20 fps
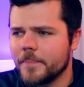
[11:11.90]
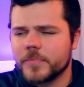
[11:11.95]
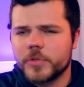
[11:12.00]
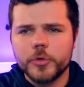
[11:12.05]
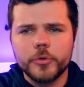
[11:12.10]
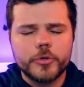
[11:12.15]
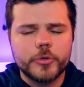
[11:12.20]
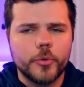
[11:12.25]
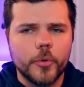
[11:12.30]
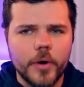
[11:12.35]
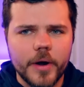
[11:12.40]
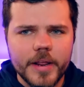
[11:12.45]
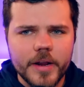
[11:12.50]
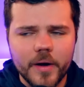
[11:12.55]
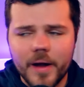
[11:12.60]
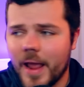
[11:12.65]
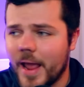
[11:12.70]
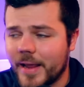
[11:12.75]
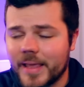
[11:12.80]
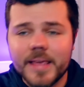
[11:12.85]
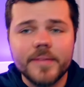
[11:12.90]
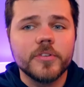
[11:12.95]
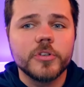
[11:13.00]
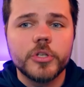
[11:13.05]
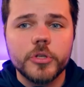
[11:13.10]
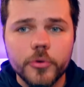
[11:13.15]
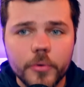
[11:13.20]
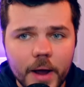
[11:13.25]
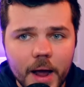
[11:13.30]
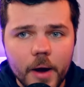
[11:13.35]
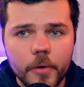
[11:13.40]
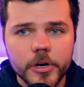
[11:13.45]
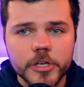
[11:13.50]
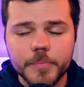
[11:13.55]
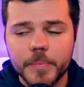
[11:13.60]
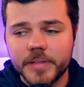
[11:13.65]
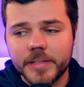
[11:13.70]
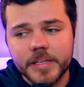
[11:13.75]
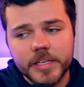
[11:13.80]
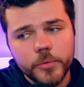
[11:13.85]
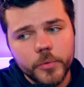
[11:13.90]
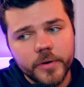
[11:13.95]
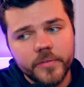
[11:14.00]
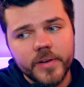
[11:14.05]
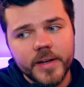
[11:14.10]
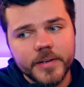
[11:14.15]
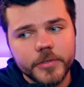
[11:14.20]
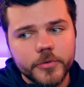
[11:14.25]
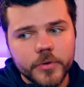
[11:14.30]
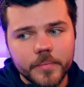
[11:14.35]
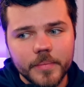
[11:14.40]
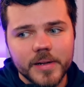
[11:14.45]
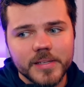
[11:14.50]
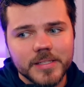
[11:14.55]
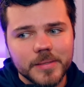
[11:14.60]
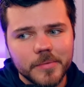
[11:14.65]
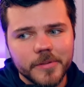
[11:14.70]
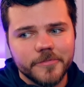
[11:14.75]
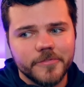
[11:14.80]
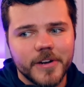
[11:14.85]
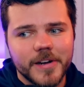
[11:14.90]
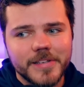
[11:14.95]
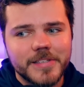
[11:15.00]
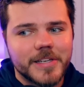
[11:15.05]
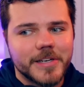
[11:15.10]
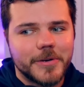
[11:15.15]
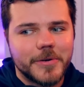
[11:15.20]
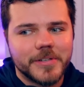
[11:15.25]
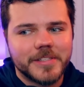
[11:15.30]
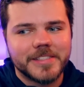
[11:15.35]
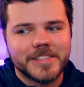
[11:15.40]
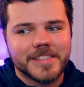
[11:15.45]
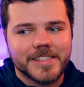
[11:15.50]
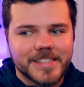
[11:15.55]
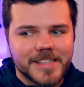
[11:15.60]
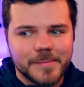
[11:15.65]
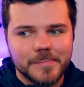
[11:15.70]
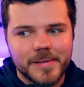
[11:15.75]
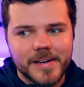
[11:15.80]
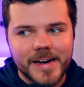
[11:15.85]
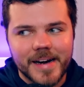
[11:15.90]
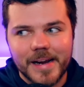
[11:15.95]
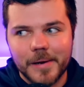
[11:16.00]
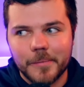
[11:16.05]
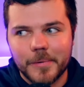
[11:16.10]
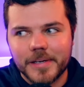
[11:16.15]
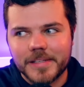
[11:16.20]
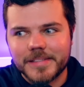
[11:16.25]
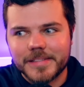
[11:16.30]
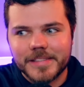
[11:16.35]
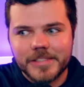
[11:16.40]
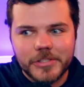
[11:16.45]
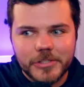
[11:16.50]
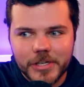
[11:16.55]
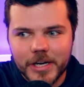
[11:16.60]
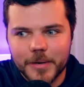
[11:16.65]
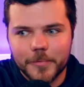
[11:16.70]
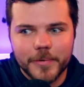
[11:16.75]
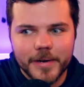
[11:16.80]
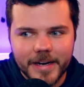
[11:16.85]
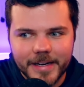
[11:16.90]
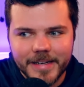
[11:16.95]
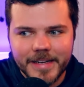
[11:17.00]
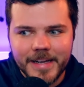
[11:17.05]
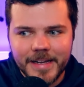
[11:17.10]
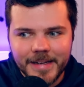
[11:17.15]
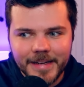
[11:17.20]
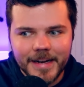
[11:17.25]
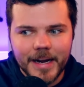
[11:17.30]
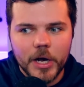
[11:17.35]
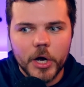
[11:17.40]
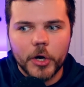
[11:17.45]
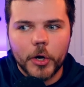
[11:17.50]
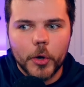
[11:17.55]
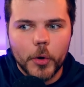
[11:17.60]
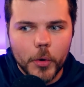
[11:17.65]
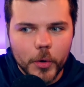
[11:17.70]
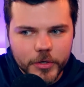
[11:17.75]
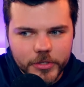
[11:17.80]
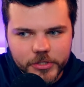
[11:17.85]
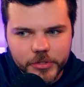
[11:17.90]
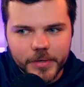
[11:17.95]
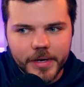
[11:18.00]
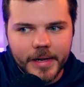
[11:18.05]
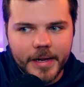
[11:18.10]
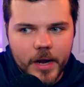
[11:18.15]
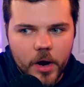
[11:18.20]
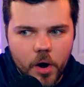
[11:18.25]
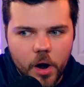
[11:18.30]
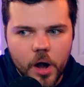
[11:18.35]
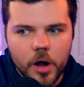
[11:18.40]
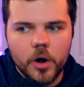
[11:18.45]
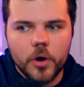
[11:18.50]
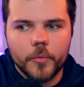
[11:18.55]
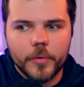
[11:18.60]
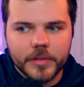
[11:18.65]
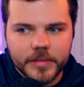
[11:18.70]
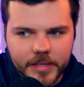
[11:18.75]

two twenty or, heck, even two hours, but then you would have had to trim out some of the fight sequences, and I'm like, I want to see John Wick on a horse or in a car or with